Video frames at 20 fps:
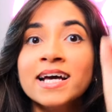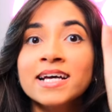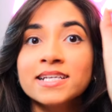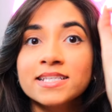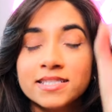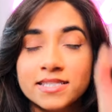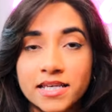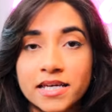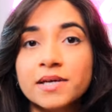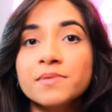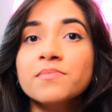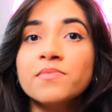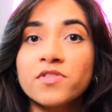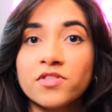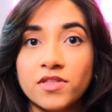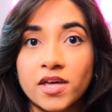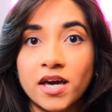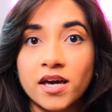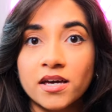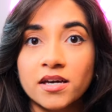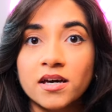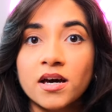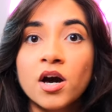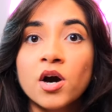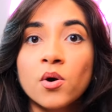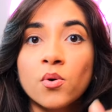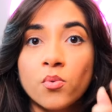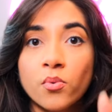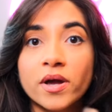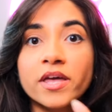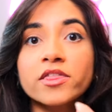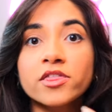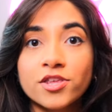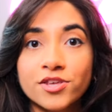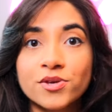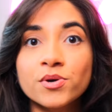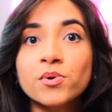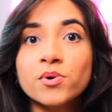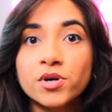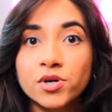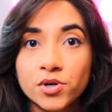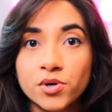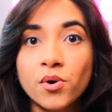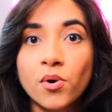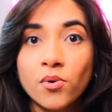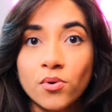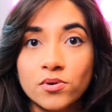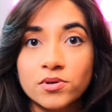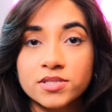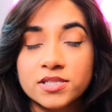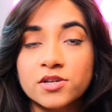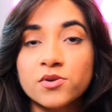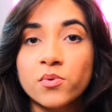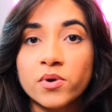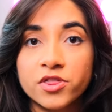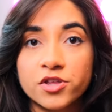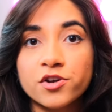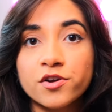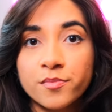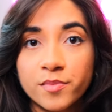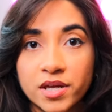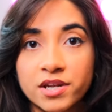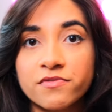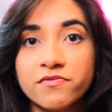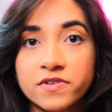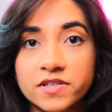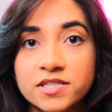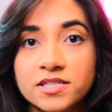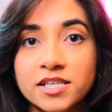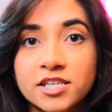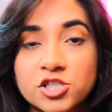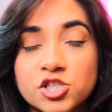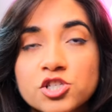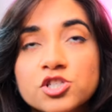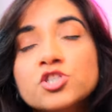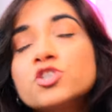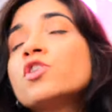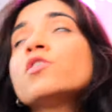Same thing with your goals and with your manifestations.